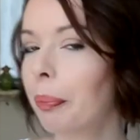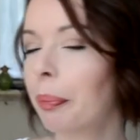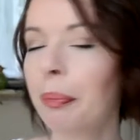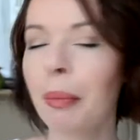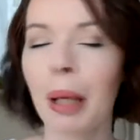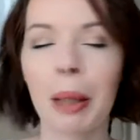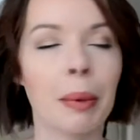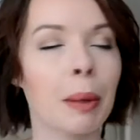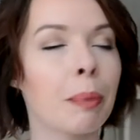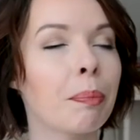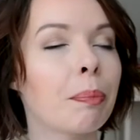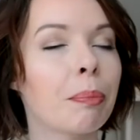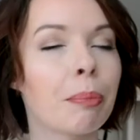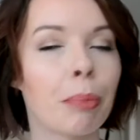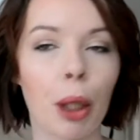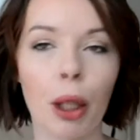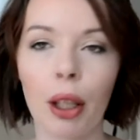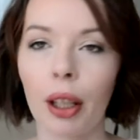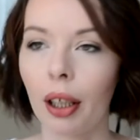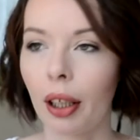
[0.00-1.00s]
maybe
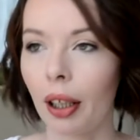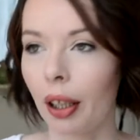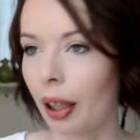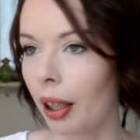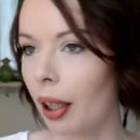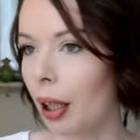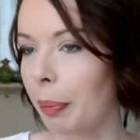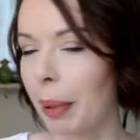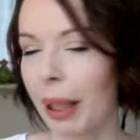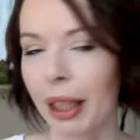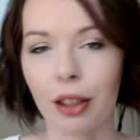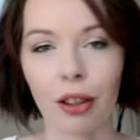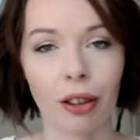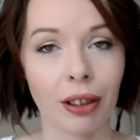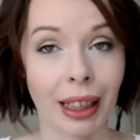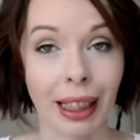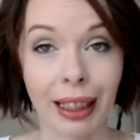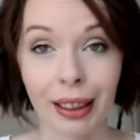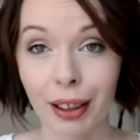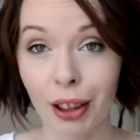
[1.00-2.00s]
put a picture
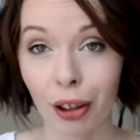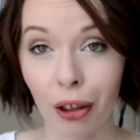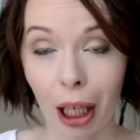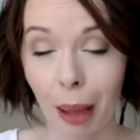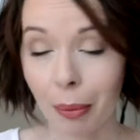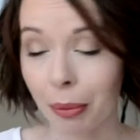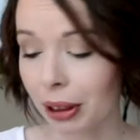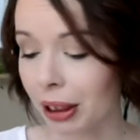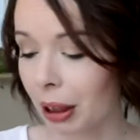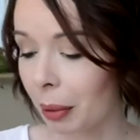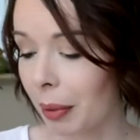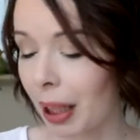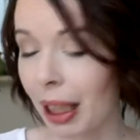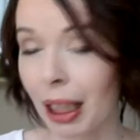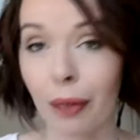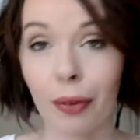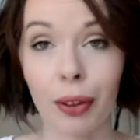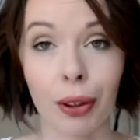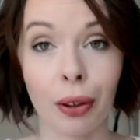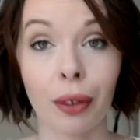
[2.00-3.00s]
on Instagram or something.
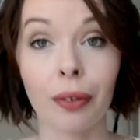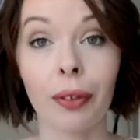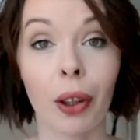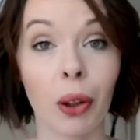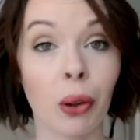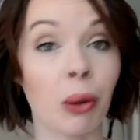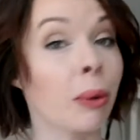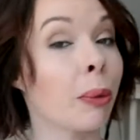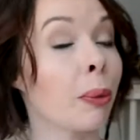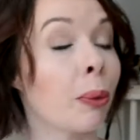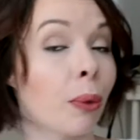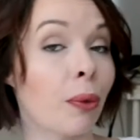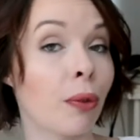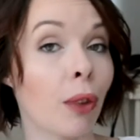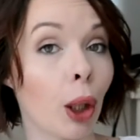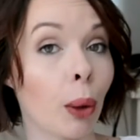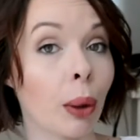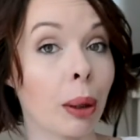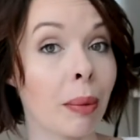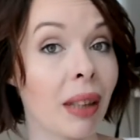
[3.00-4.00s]
If you're not following
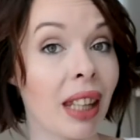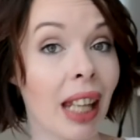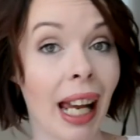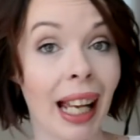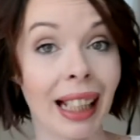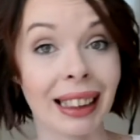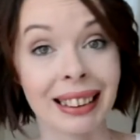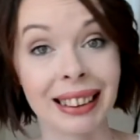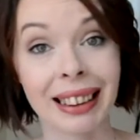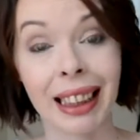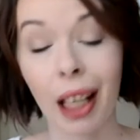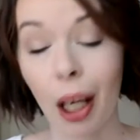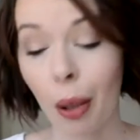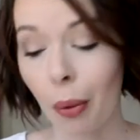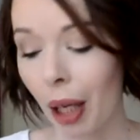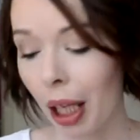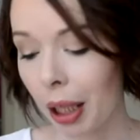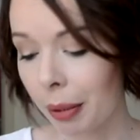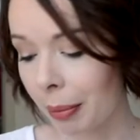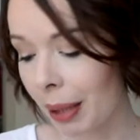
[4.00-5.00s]
following me there, it's D I
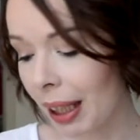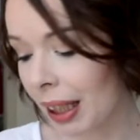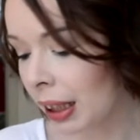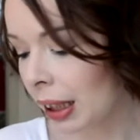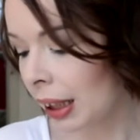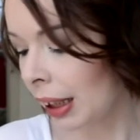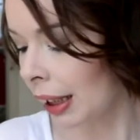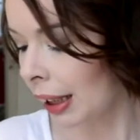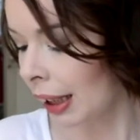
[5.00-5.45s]
Y and me.